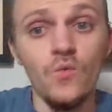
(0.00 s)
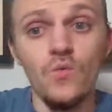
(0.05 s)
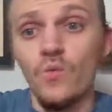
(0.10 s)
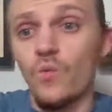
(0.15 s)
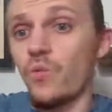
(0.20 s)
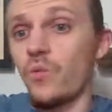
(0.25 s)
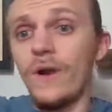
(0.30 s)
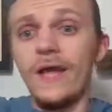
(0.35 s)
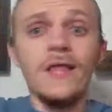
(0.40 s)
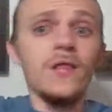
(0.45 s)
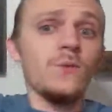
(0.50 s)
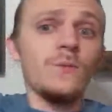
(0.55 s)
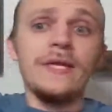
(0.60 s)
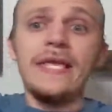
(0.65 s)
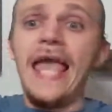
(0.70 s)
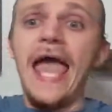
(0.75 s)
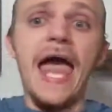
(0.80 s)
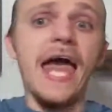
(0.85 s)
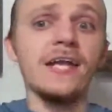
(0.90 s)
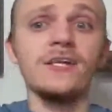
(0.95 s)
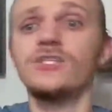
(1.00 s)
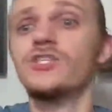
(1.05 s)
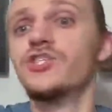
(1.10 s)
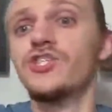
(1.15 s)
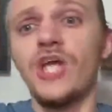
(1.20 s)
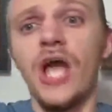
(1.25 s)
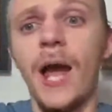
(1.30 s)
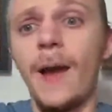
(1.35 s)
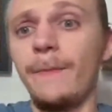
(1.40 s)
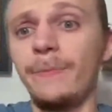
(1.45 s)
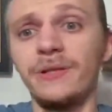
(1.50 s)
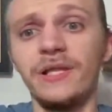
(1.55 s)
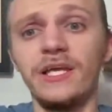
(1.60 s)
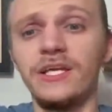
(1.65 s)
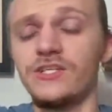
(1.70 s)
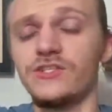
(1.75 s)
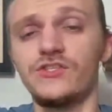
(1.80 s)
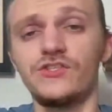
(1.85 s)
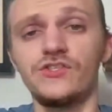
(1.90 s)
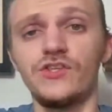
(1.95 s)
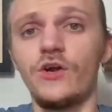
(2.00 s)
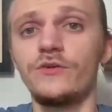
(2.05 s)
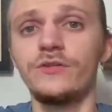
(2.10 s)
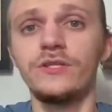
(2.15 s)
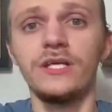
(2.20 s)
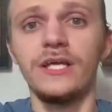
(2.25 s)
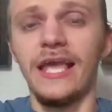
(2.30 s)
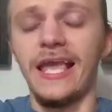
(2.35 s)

well, we had a shot play to start the